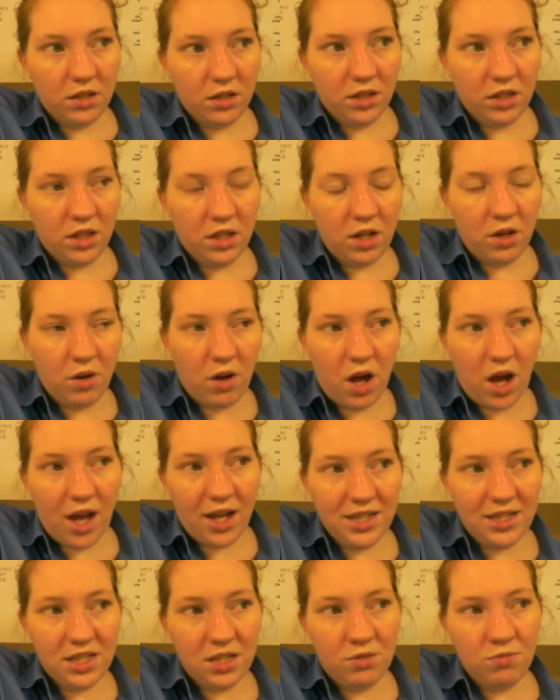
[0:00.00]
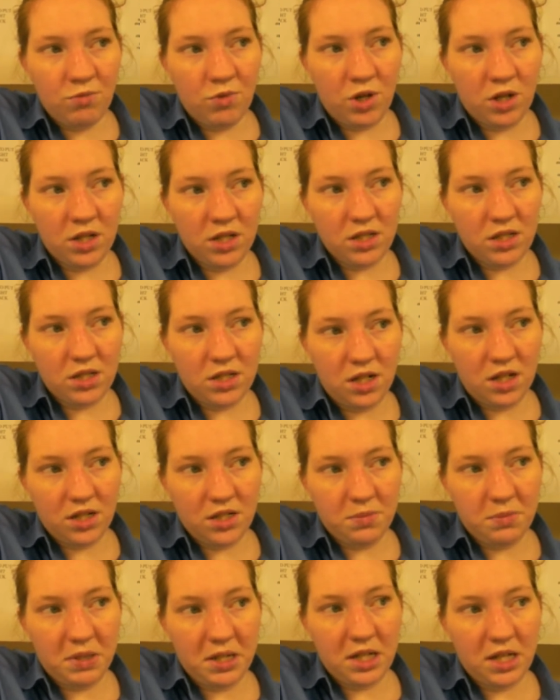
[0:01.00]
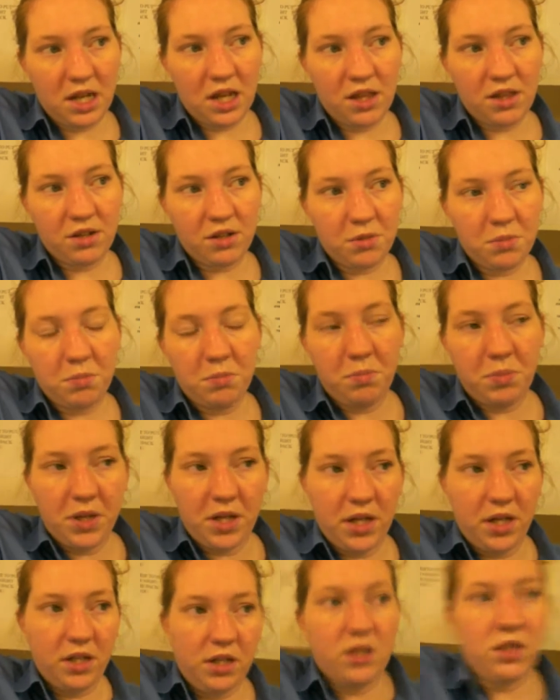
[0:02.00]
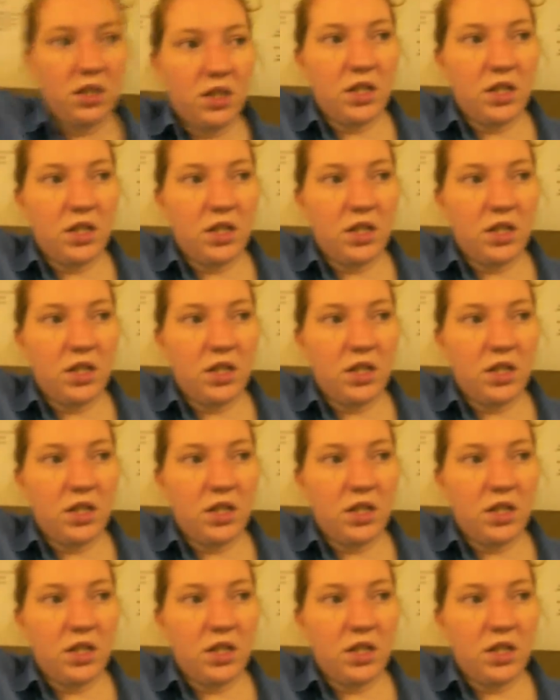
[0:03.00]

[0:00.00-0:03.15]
you know, I didn't want us not to be together, but